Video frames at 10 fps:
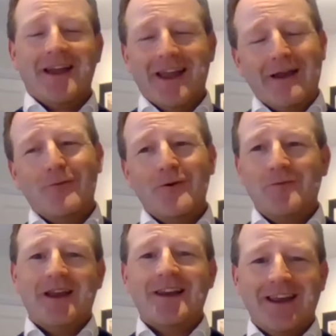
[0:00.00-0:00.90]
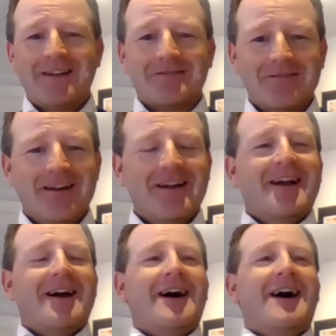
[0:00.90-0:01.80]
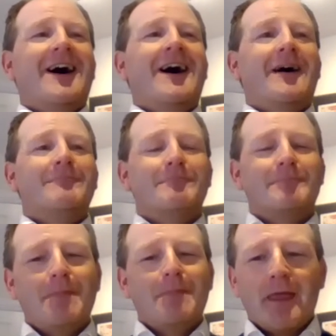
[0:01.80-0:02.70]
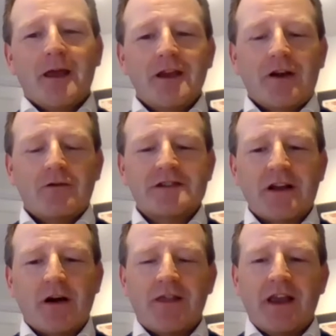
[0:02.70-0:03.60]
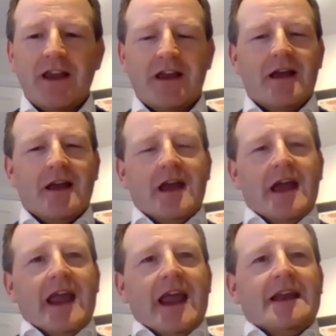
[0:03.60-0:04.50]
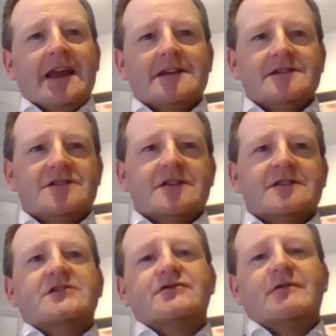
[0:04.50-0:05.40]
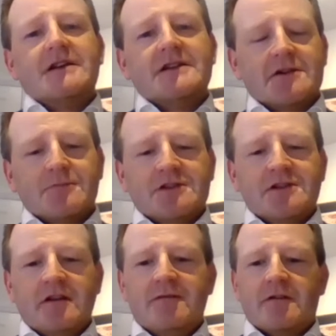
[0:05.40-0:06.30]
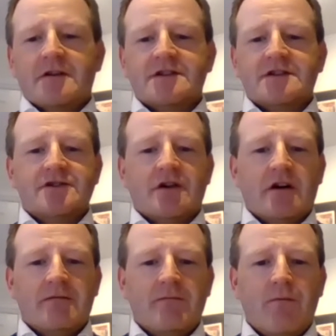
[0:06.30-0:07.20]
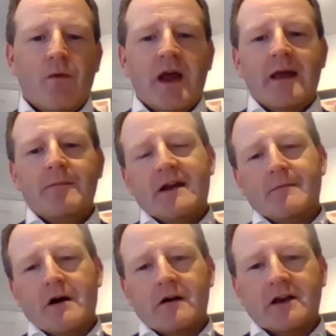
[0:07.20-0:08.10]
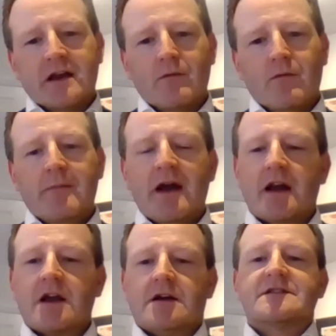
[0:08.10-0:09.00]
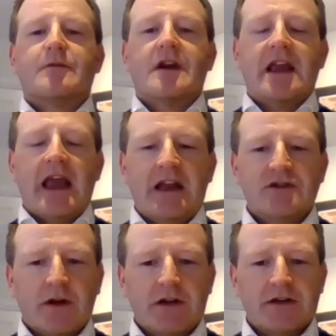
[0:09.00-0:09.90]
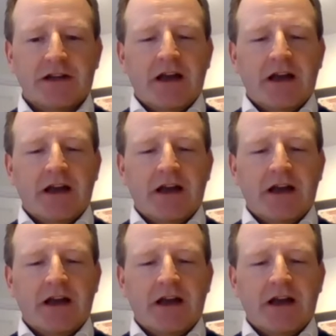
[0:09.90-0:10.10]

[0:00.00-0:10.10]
it would be illegal. So I think it is just a tremendous opportunity for us to drive way better marketing, way better customer engagement.